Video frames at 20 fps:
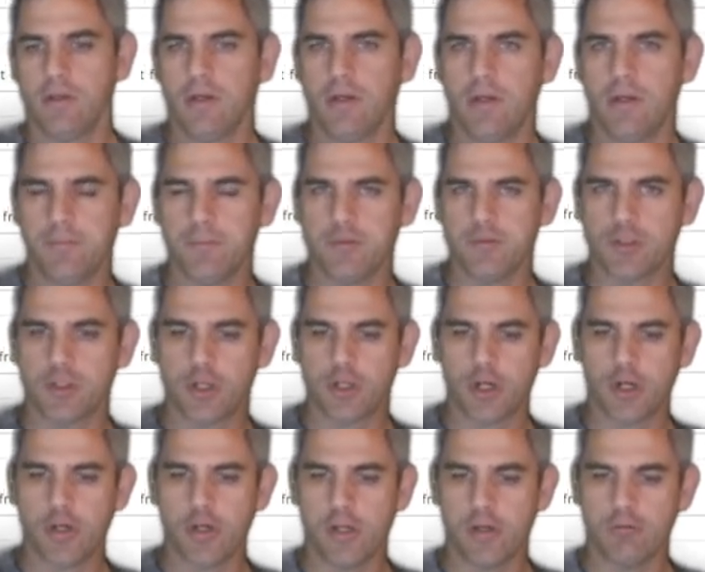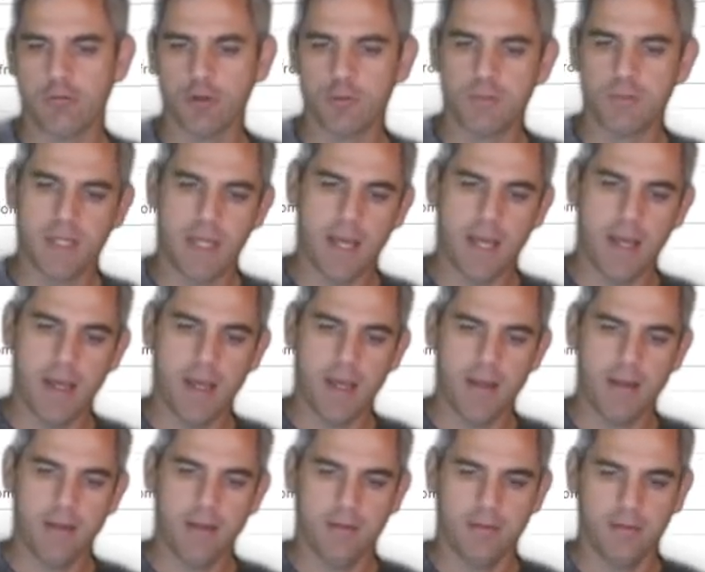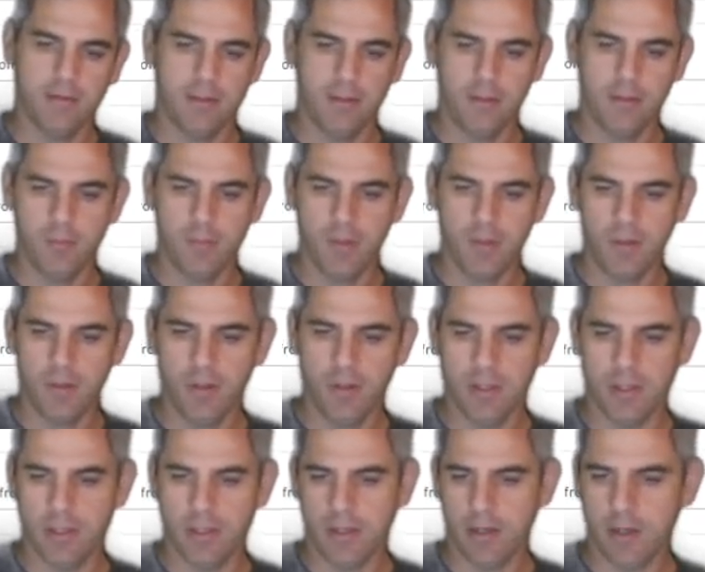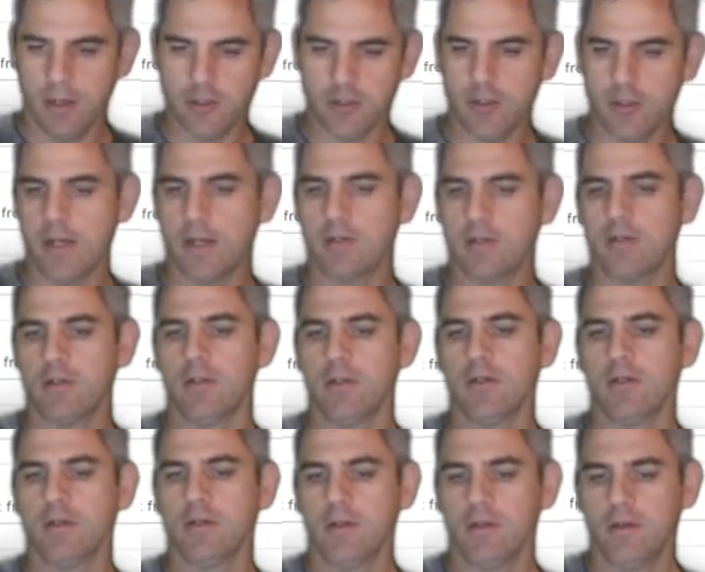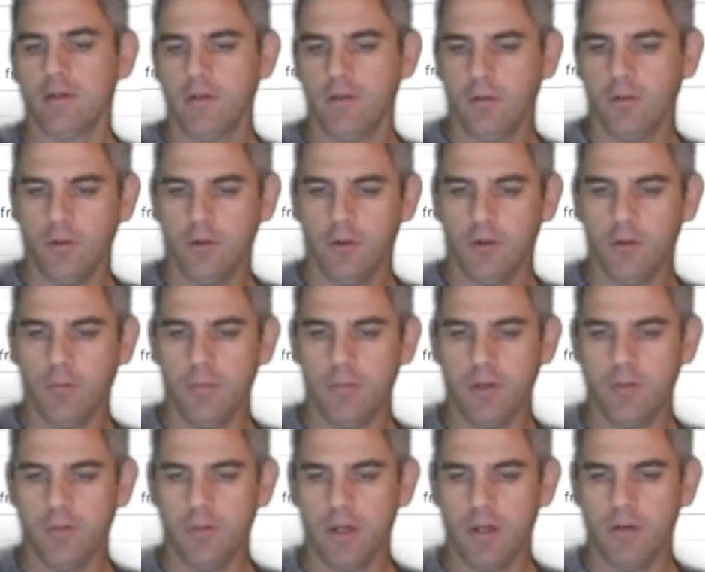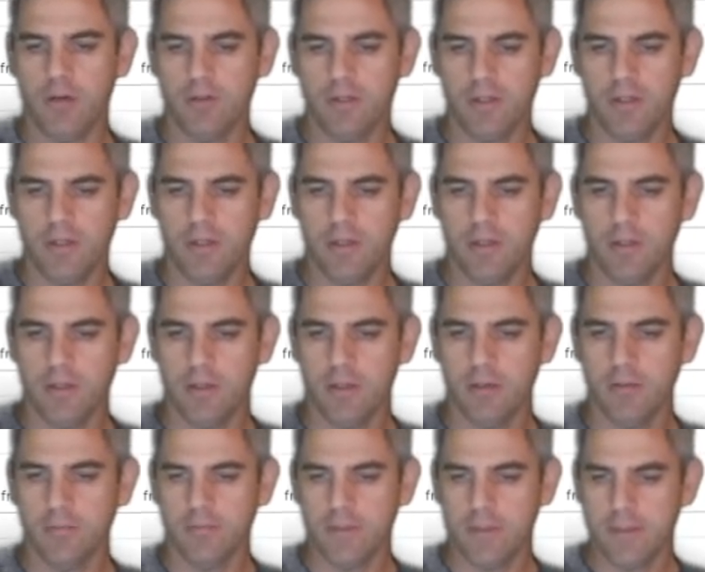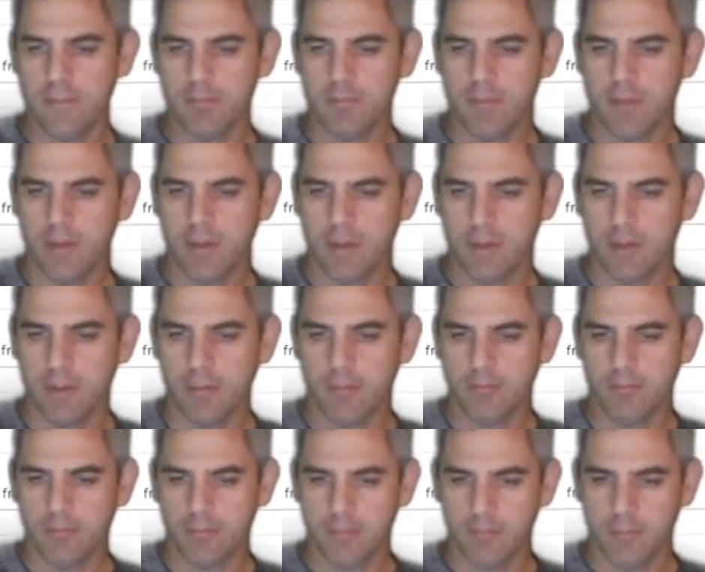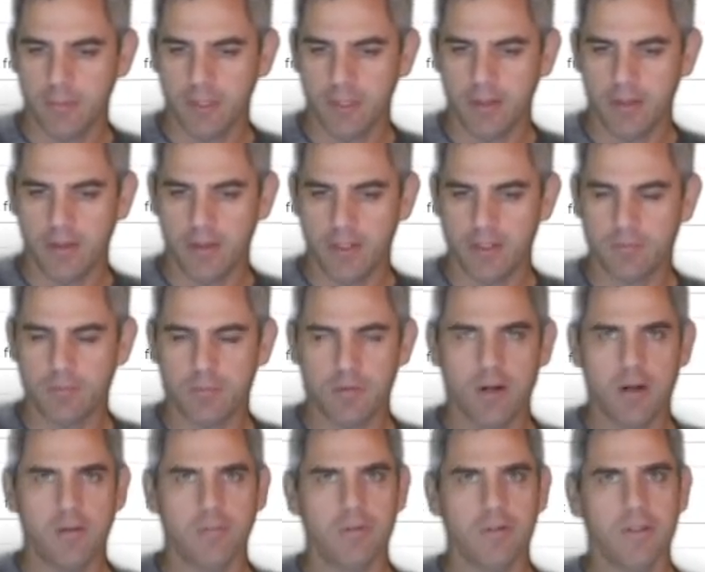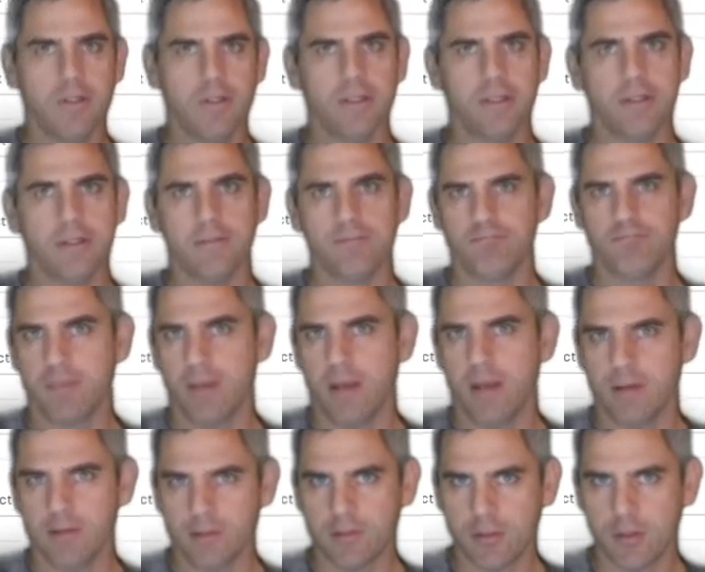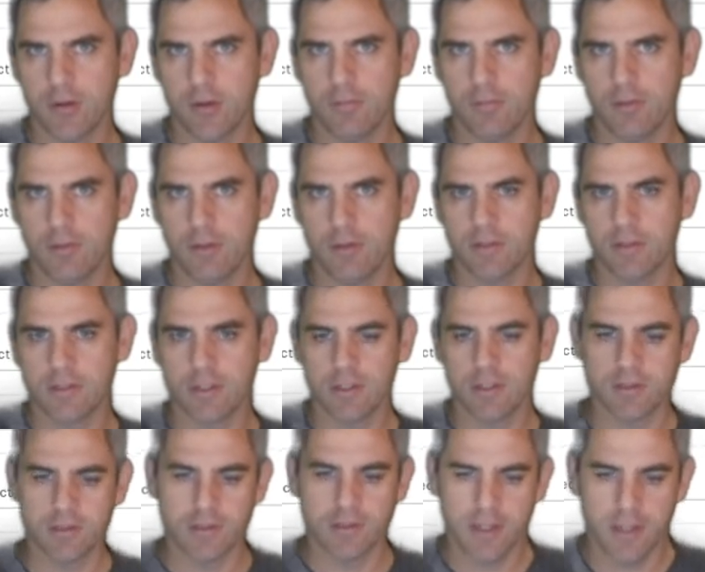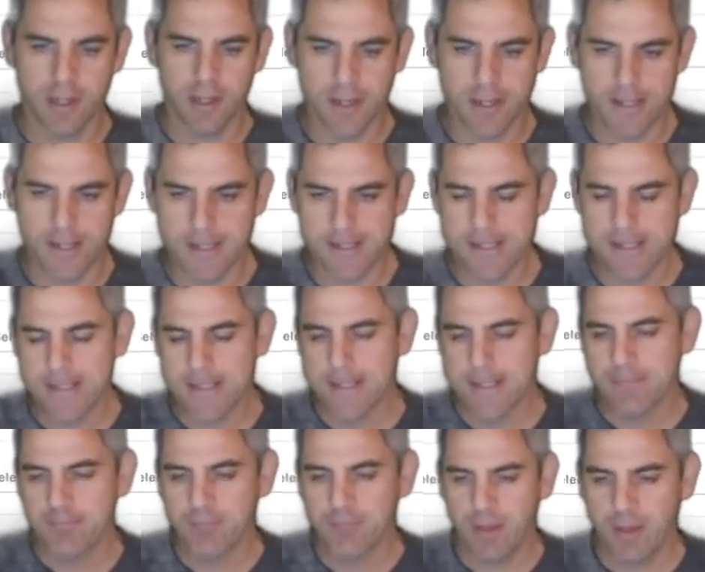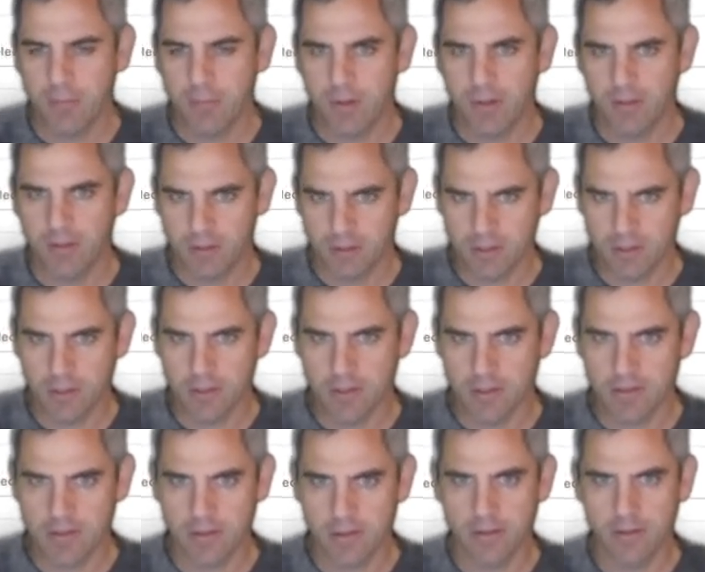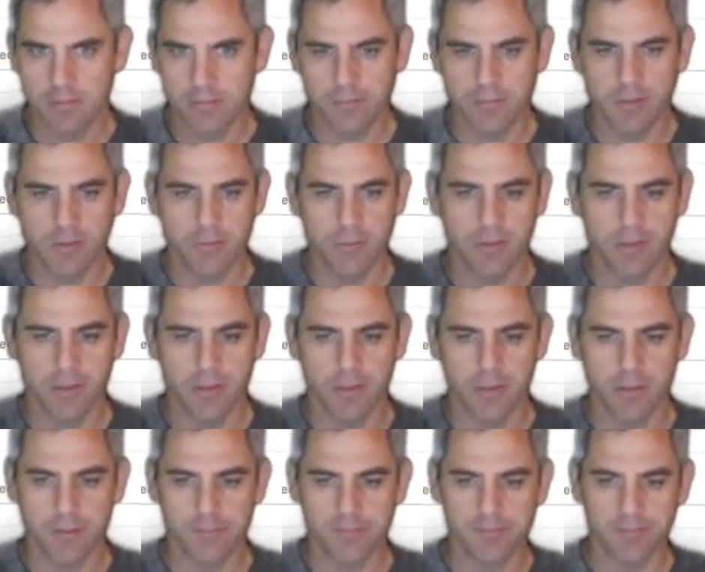security group tag, maybe like a contractor or a BYOD here. But again, that's probably out of scope for our discussion today, and we can discuss that a little bit later.